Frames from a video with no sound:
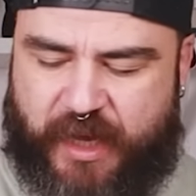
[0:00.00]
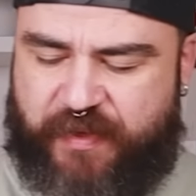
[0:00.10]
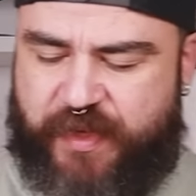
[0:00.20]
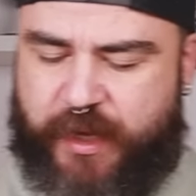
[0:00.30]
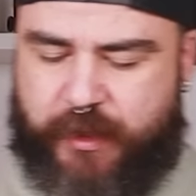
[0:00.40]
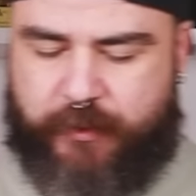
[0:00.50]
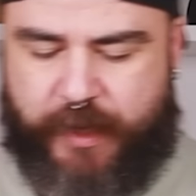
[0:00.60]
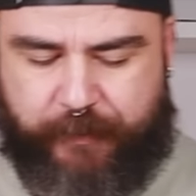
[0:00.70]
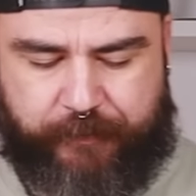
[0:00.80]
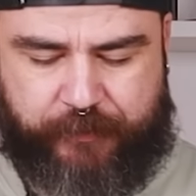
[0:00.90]
I think
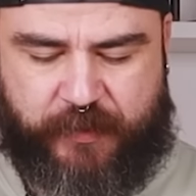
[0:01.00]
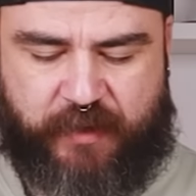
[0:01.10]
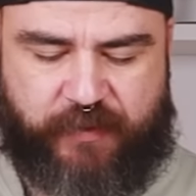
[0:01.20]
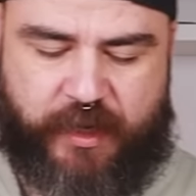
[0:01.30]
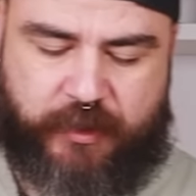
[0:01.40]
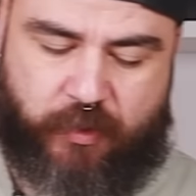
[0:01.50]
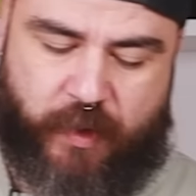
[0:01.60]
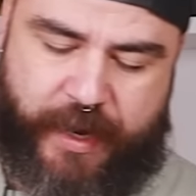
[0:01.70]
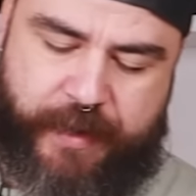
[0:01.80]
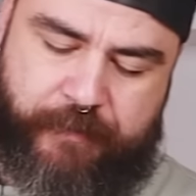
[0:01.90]
it's too
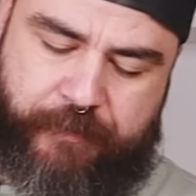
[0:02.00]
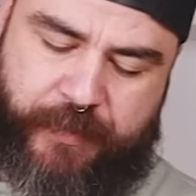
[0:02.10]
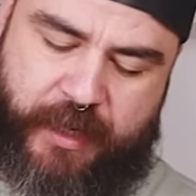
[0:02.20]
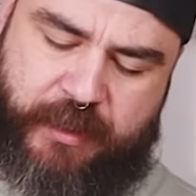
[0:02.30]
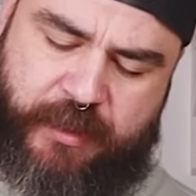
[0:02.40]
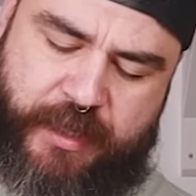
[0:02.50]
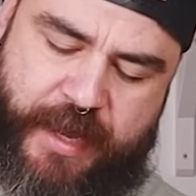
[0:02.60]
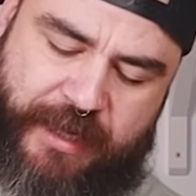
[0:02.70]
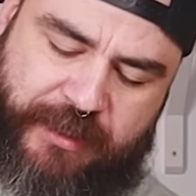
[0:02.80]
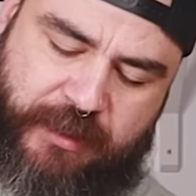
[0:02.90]
high as a
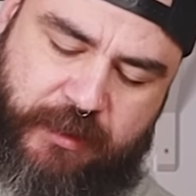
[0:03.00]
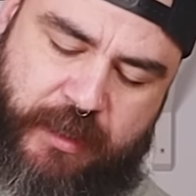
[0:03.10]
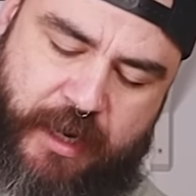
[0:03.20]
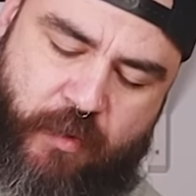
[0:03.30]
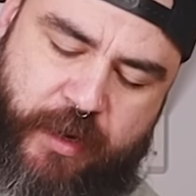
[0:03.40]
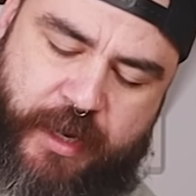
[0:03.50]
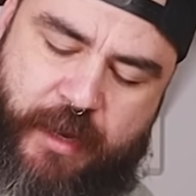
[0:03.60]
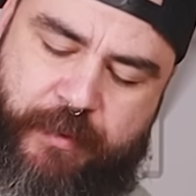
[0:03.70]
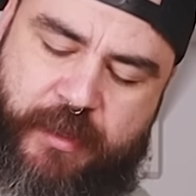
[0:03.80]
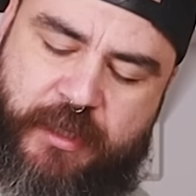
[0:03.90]
TDS. I will
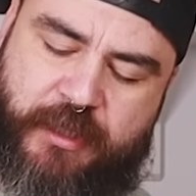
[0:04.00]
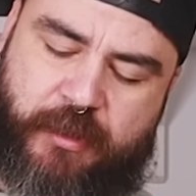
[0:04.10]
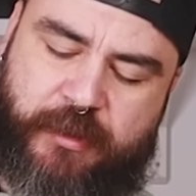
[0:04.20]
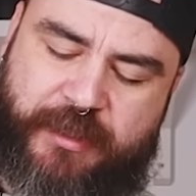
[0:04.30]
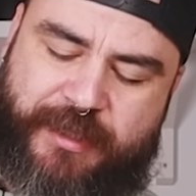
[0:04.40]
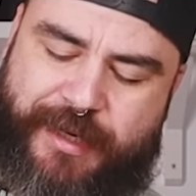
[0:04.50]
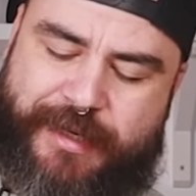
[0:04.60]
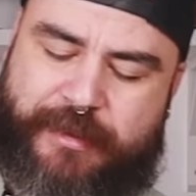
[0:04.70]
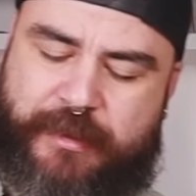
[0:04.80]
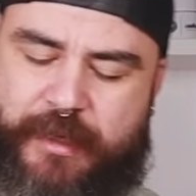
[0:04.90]
keep this on the side.